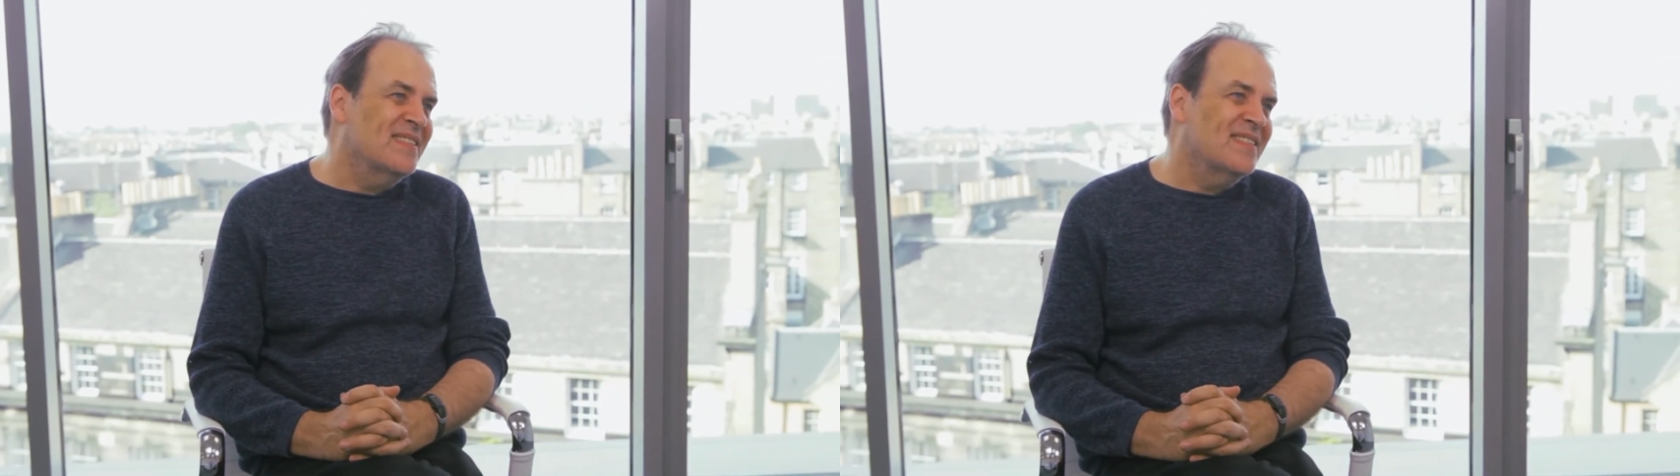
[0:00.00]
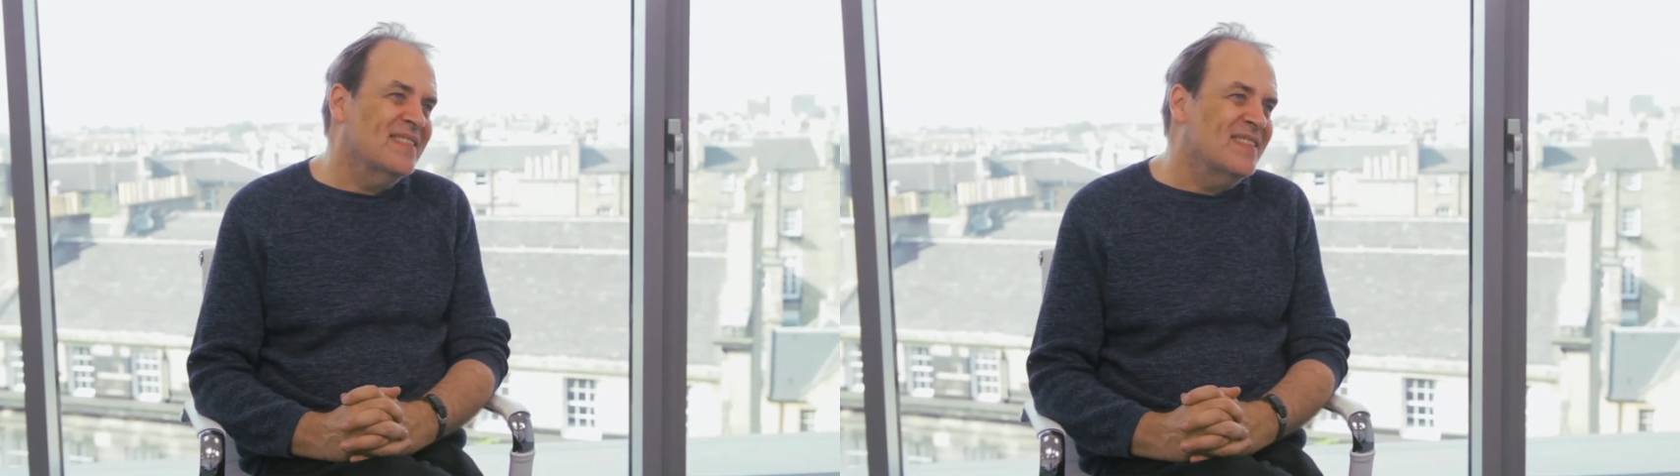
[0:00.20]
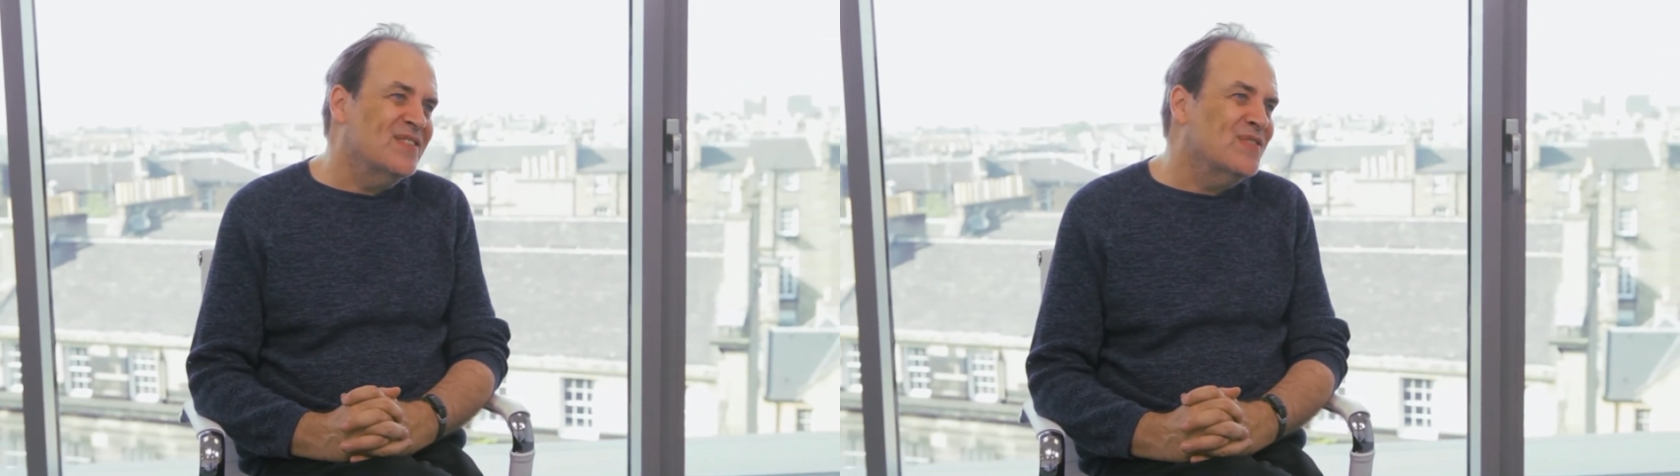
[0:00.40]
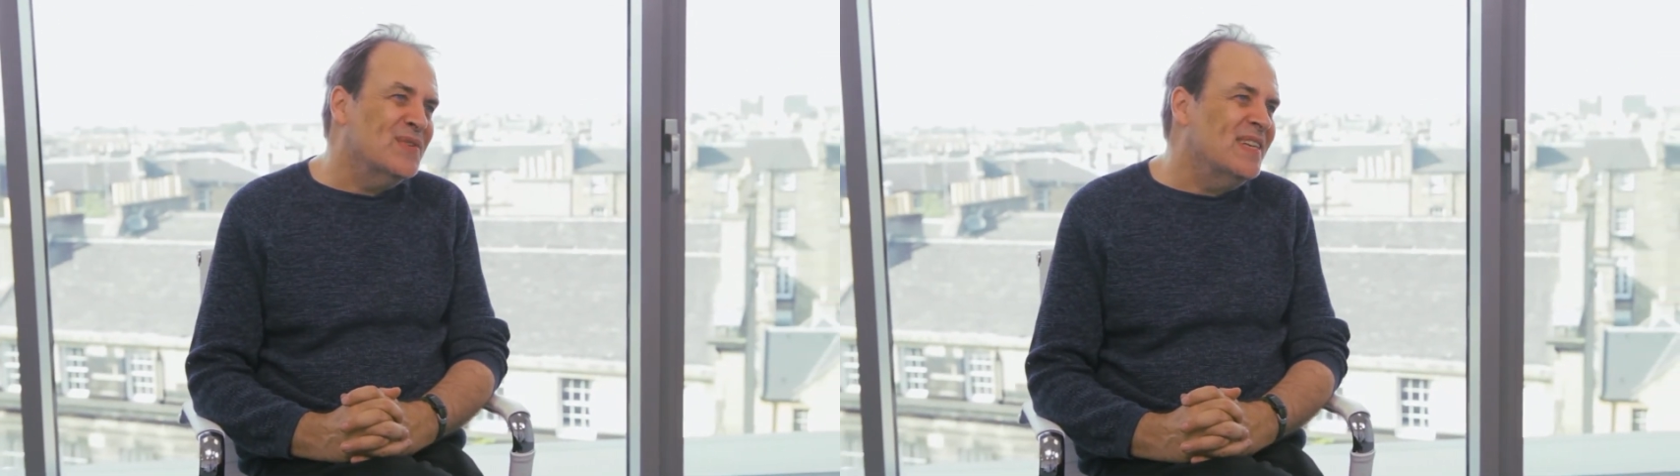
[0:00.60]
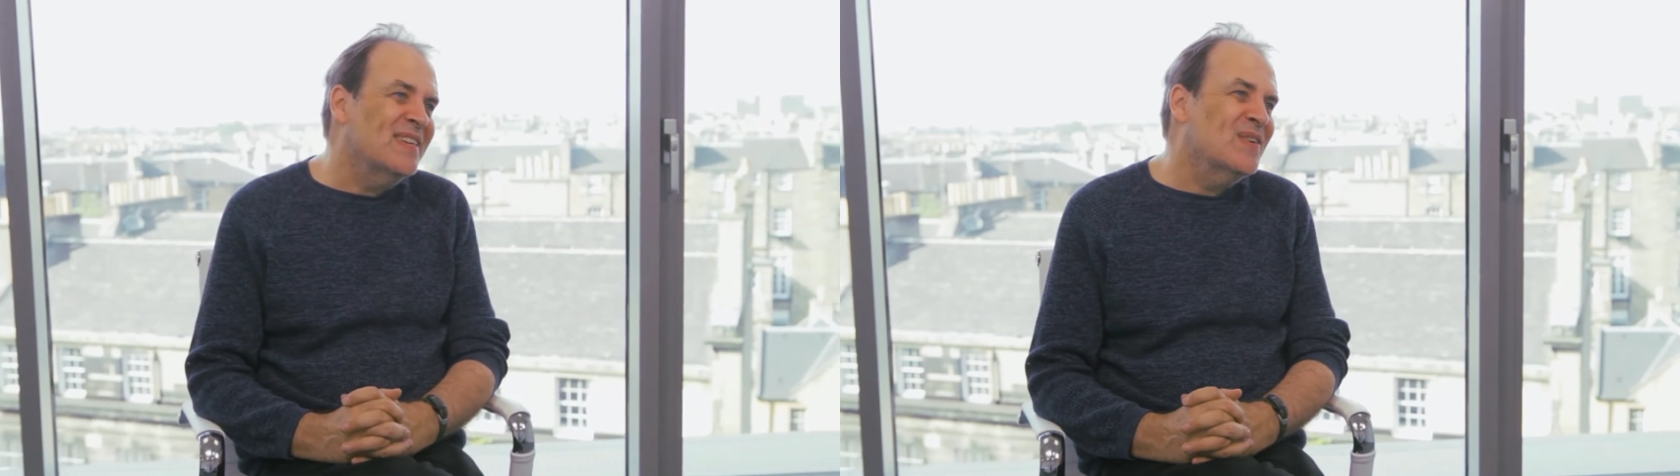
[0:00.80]
that's really
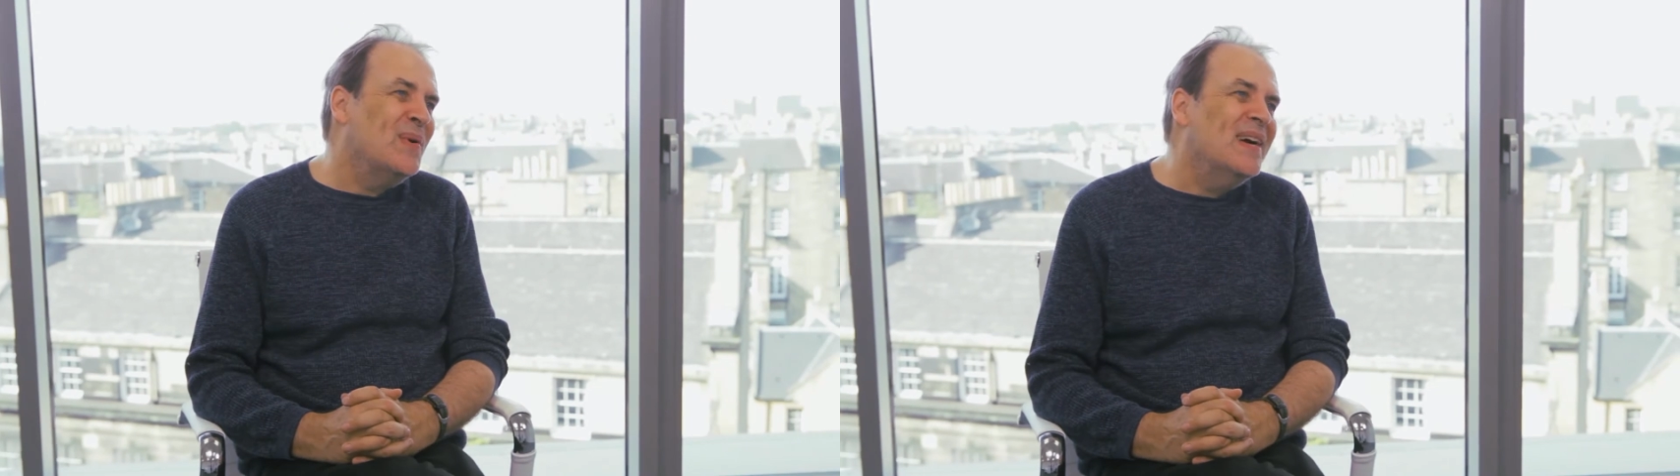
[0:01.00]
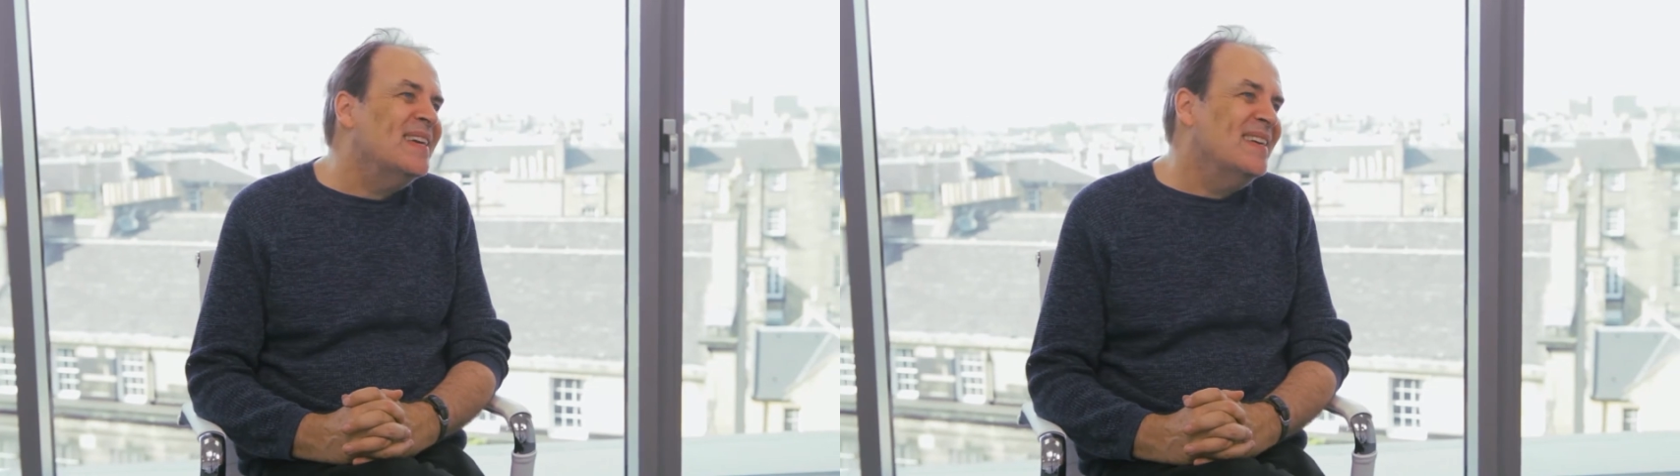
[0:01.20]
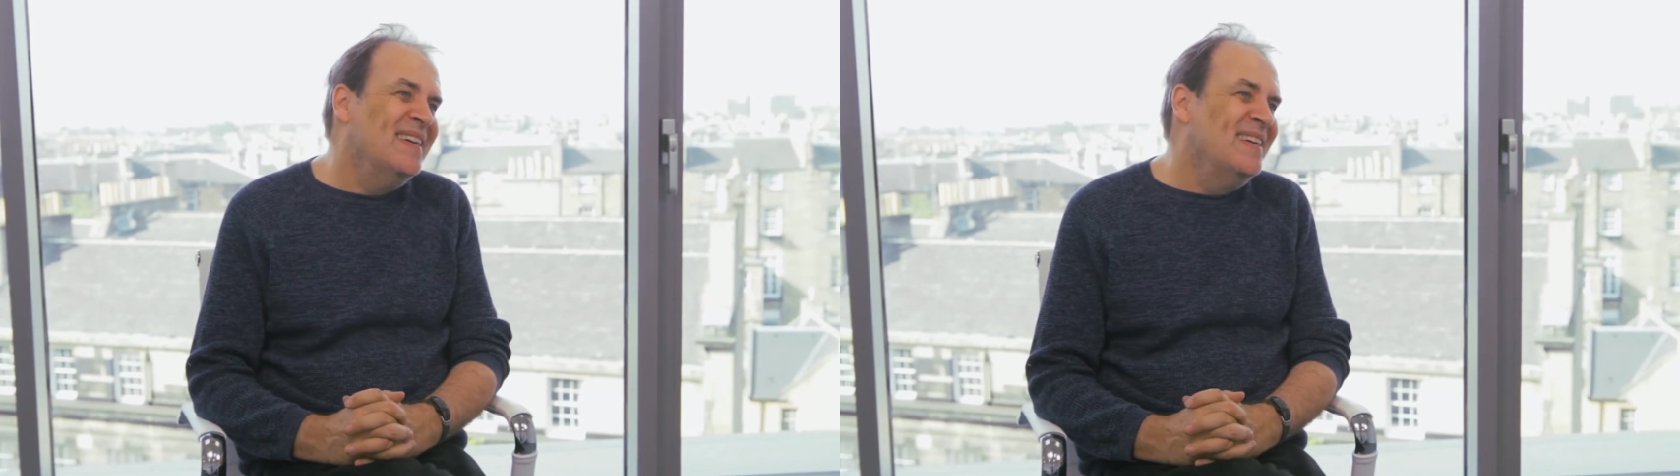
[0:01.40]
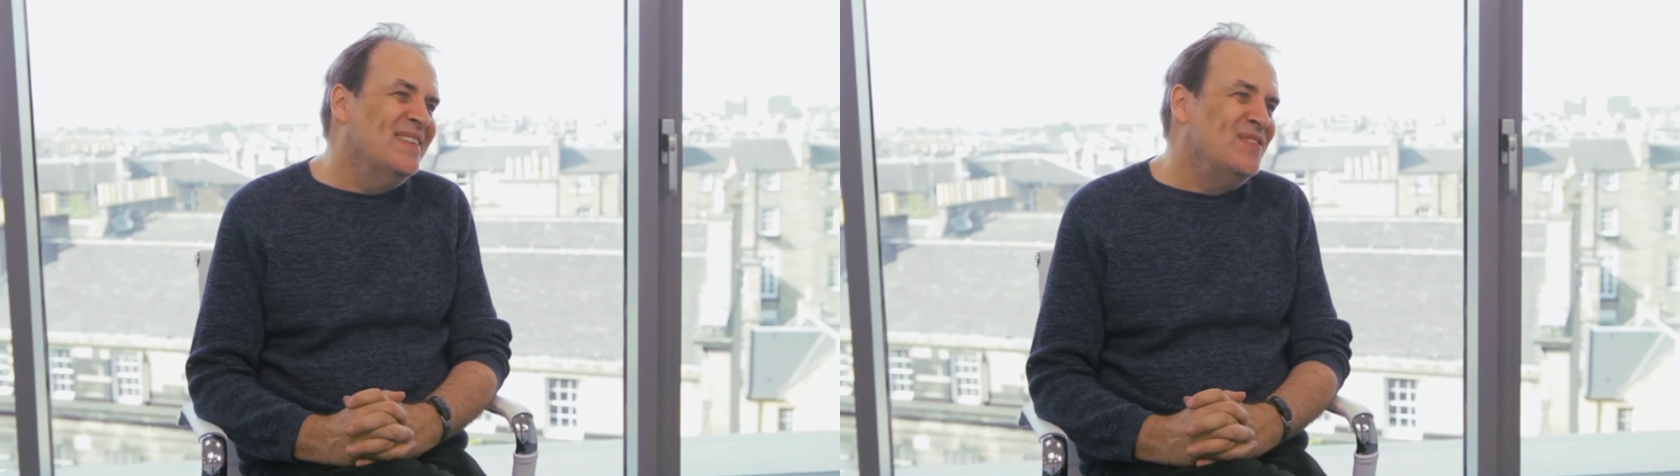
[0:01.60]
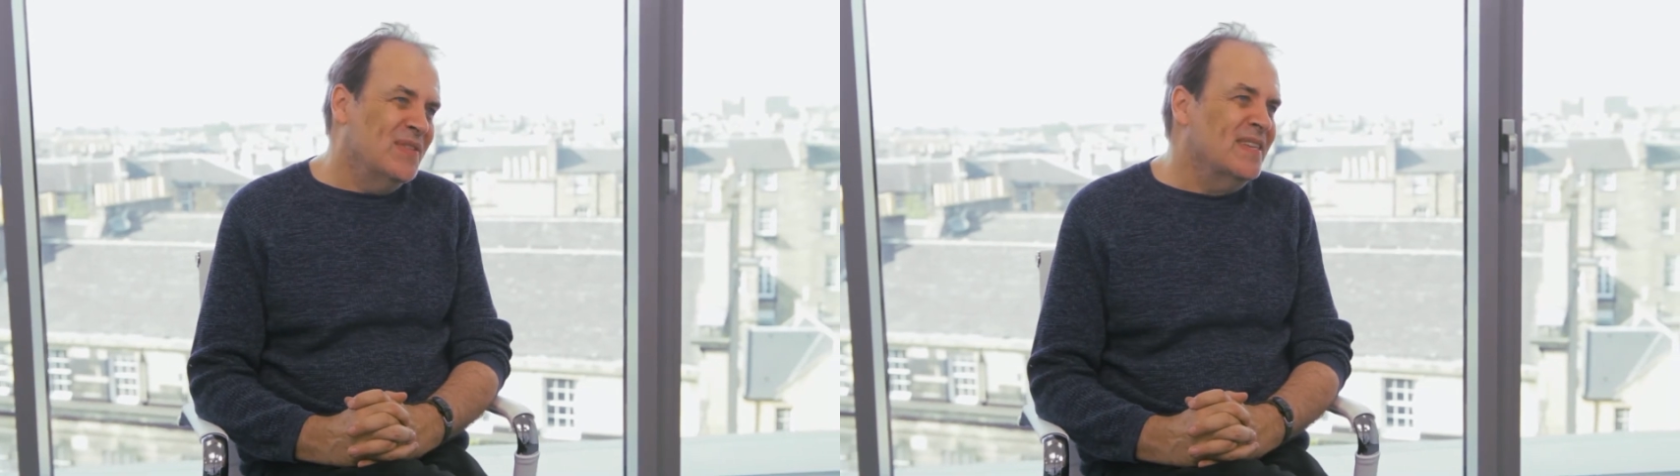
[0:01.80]
quite
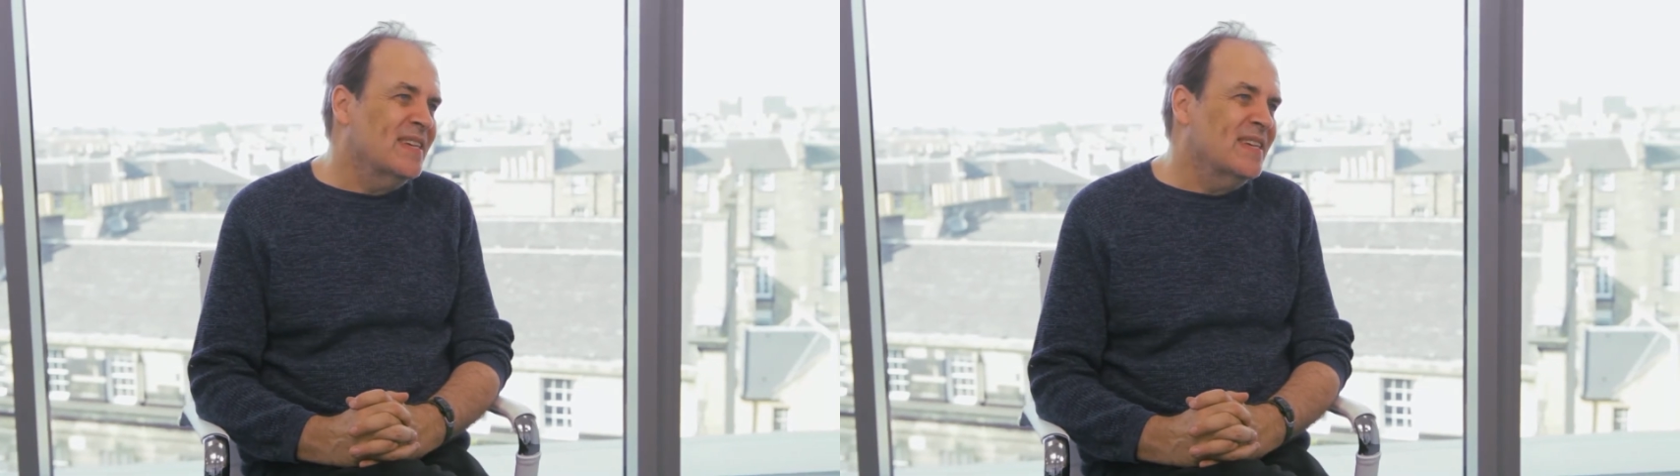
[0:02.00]
unique.